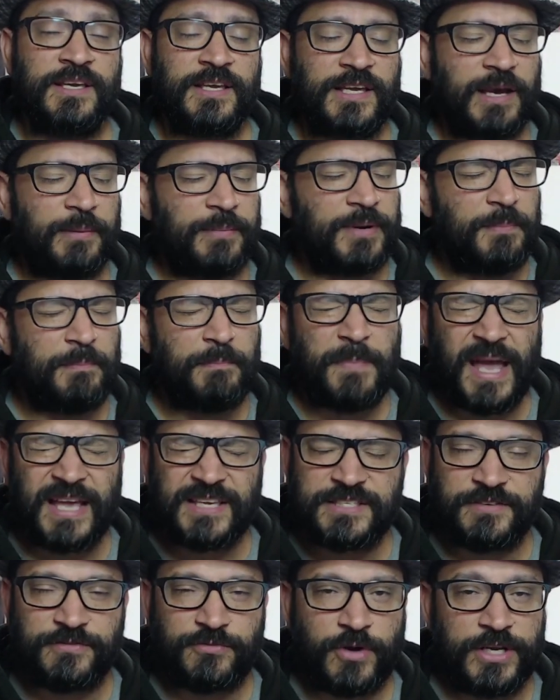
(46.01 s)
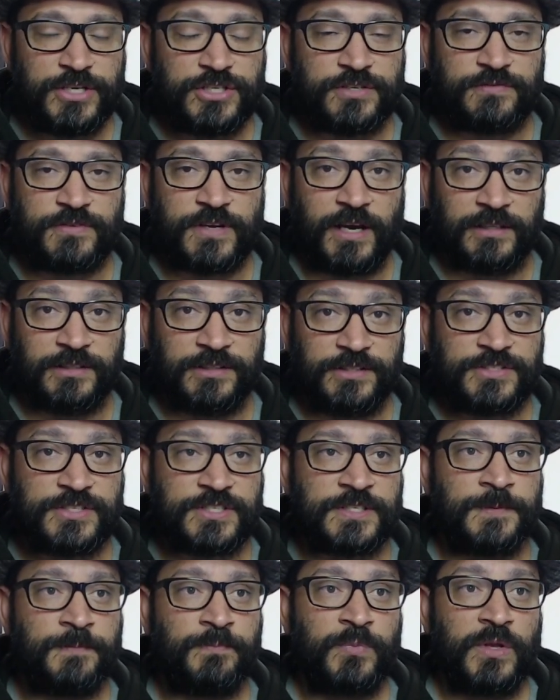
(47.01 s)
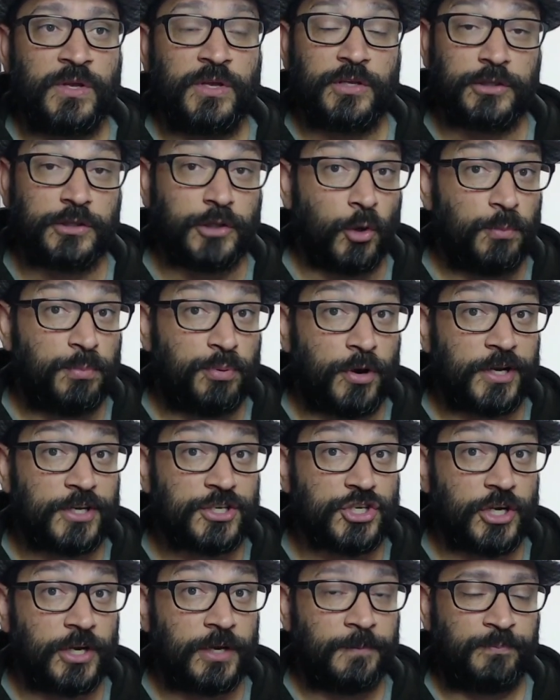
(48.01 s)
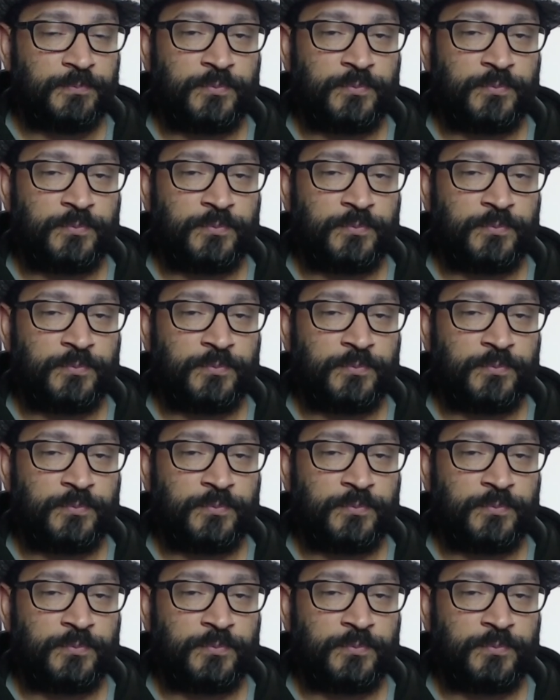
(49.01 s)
come in a massive range of colors, low pressure.